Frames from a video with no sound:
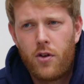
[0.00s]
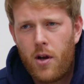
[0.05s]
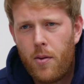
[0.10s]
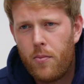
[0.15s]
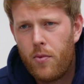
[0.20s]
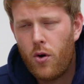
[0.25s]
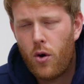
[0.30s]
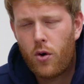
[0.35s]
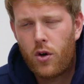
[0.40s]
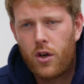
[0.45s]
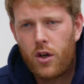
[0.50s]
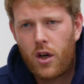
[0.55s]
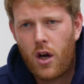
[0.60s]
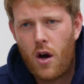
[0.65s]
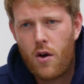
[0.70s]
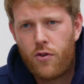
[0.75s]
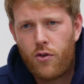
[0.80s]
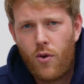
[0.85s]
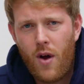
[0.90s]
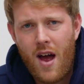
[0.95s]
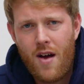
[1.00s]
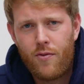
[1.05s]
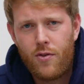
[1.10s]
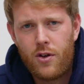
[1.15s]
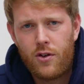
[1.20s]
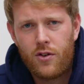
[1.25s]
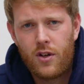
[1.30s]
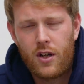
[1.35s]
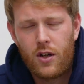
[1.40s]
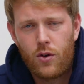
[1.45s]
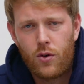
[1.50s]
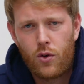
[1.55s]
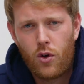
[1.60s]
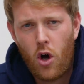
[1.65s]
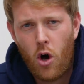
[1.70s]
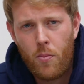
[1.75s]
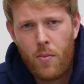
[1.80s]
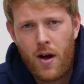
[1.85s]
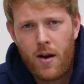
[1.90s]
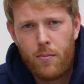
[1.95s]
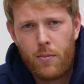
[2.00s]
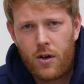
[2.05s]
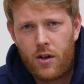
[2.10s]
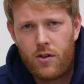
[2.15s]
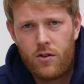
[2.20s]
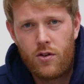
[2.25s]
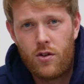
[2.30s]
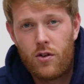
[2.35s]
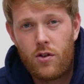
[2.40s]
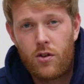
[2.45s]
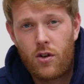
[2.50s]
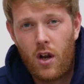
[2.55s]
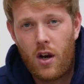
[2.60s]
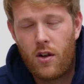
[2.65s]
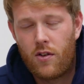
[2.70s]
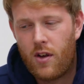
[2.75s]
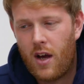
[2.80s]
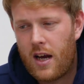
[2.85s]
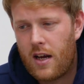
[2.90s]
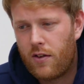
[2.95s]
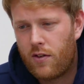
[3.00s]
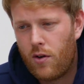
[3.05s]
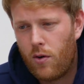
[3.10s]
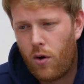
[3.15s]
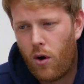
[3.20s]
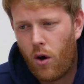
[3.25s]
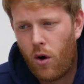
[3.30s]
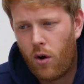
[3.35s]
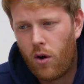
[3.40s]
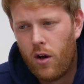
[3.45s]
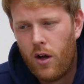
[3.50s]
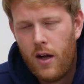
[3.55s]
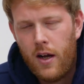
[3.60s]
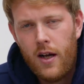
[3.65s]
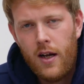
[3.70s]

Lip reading: and I'm not going to go through every single comment because this is going to take too long.